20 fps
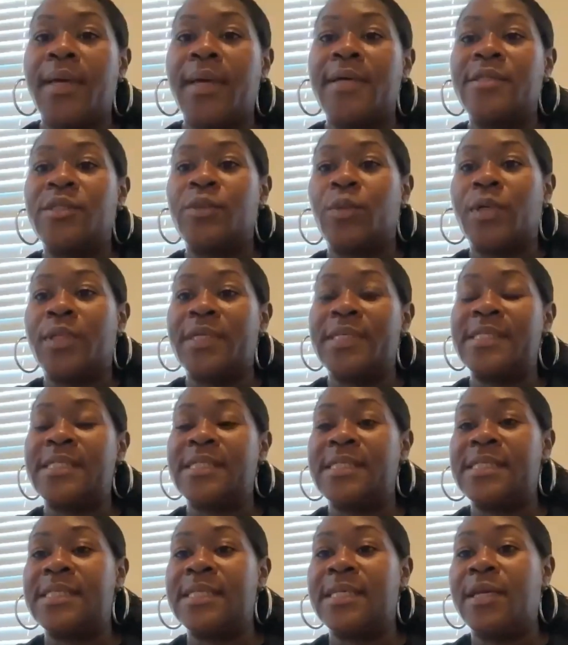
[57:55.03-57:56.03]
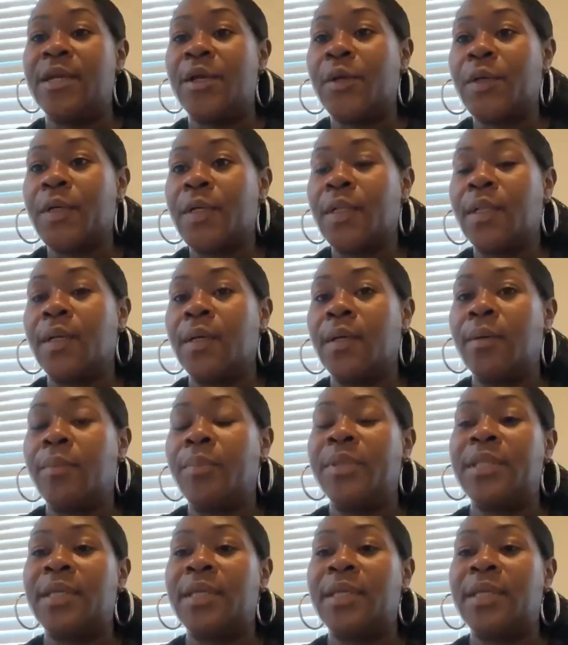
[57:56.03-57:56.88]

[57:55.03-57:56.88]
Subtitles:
as well as the Sierra Club.